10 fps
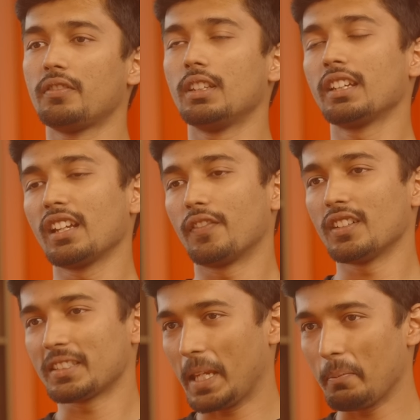thinking
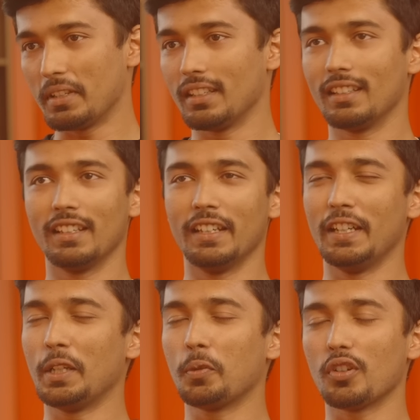first came in,
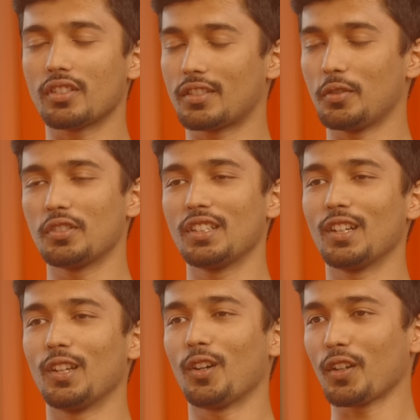it was using
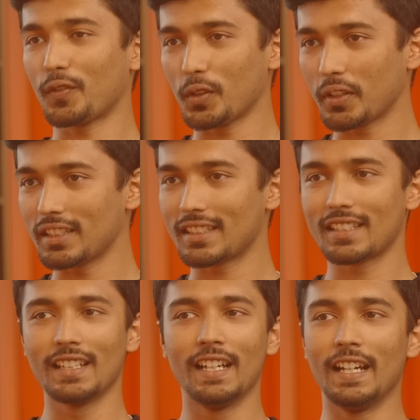a lot of
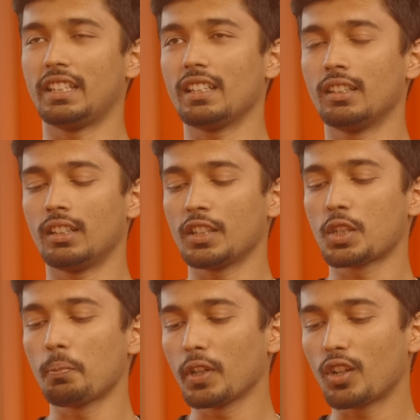tokens.
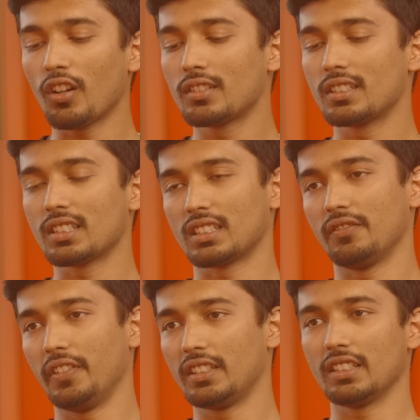Anthropic calls this as a
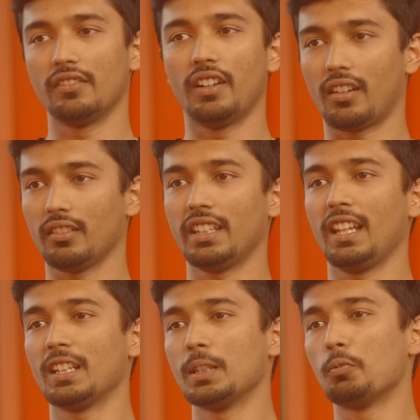feature where they
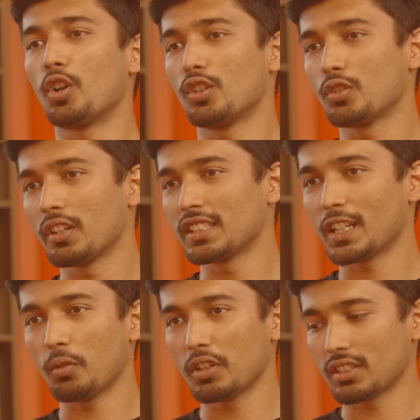let the model to decide
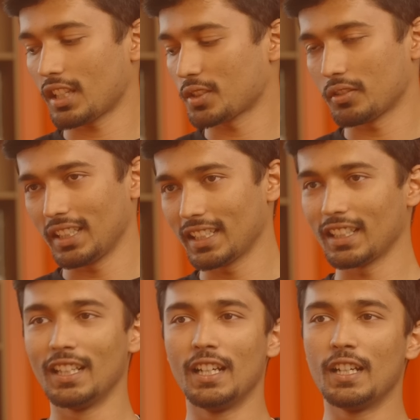how much it has to think.
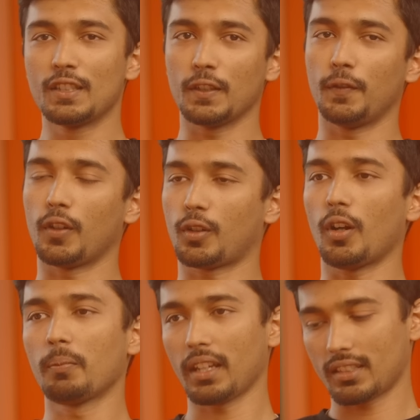So for
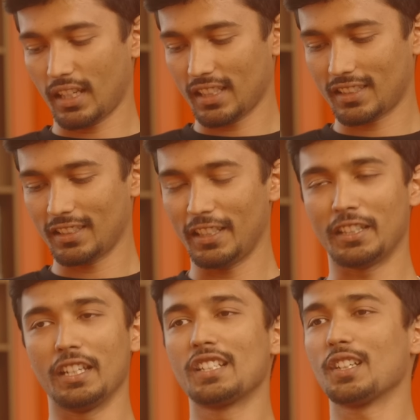complex tasks, it
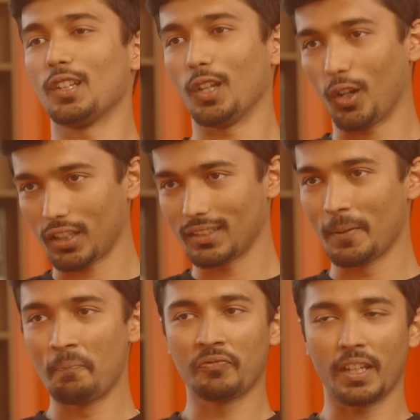thinks a lot.
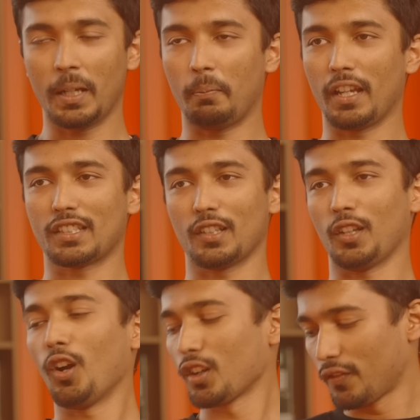It makes a
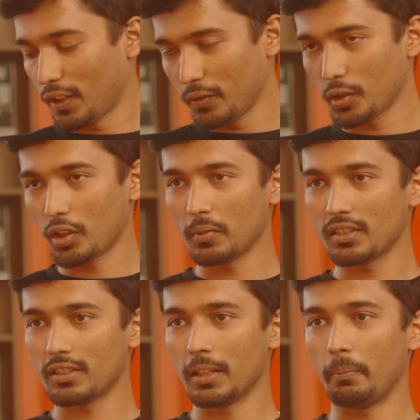lot of review
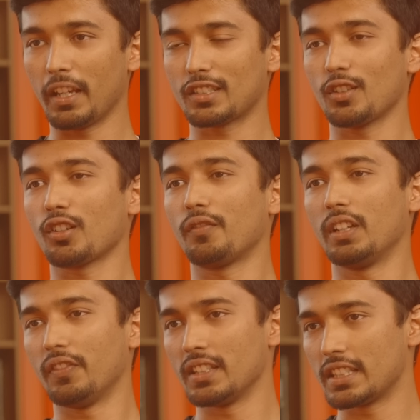comments. It makes a lot of
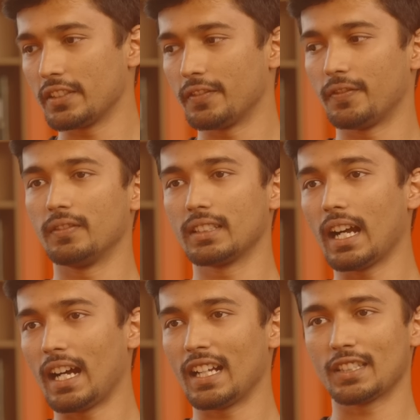defensive
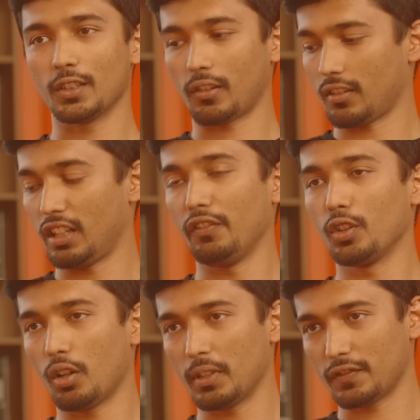guards or review
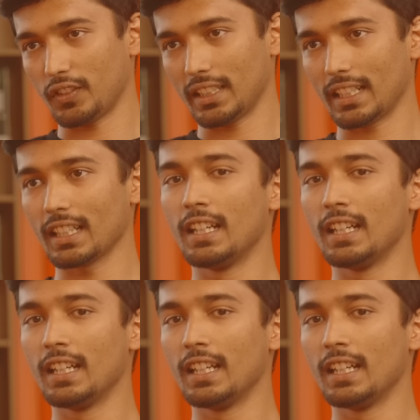comments for that.